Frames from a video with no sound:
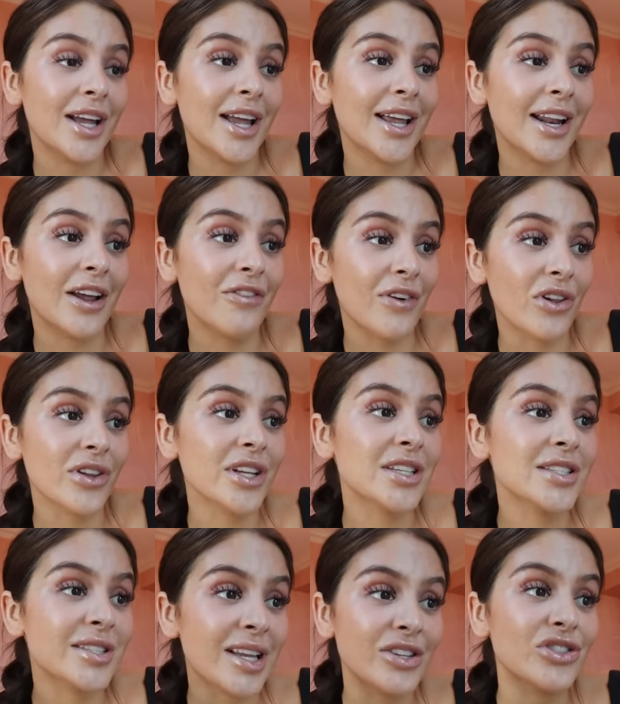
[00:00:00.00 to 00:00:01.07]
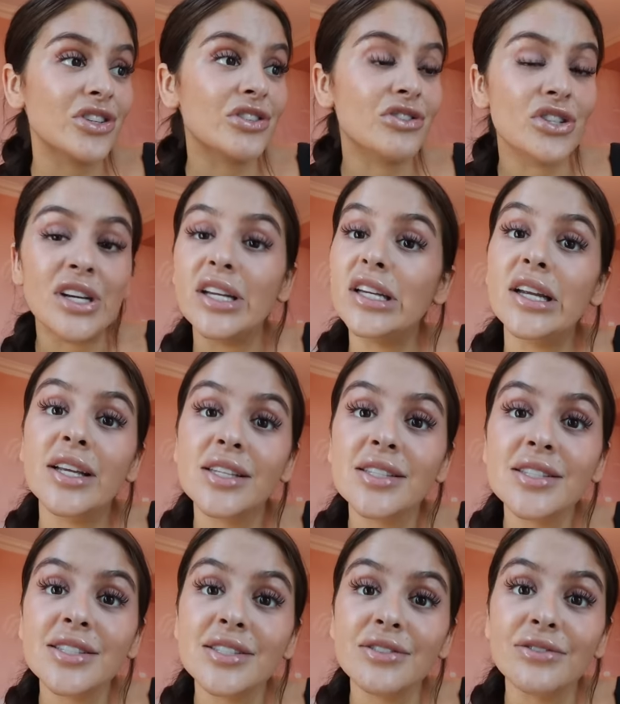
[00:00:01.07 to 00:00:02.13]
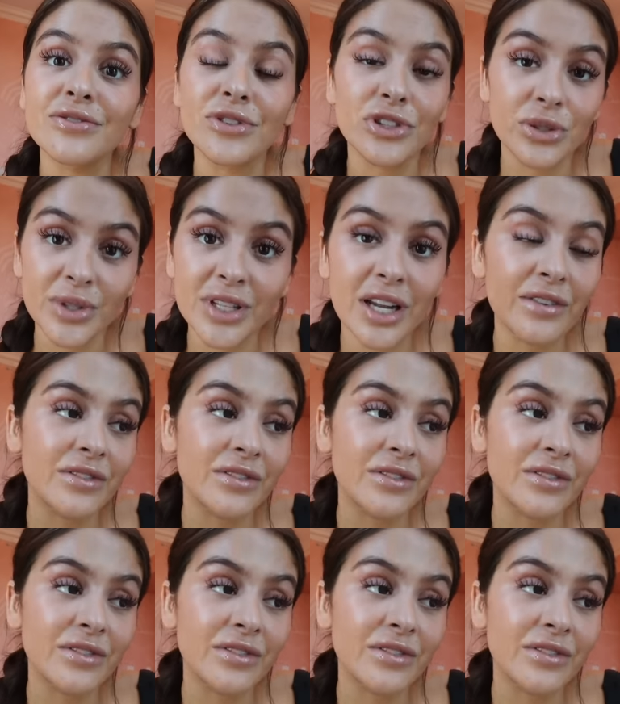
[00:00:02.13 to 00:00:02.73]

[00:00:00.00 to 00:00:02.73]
and I felt like such a genius for doing that.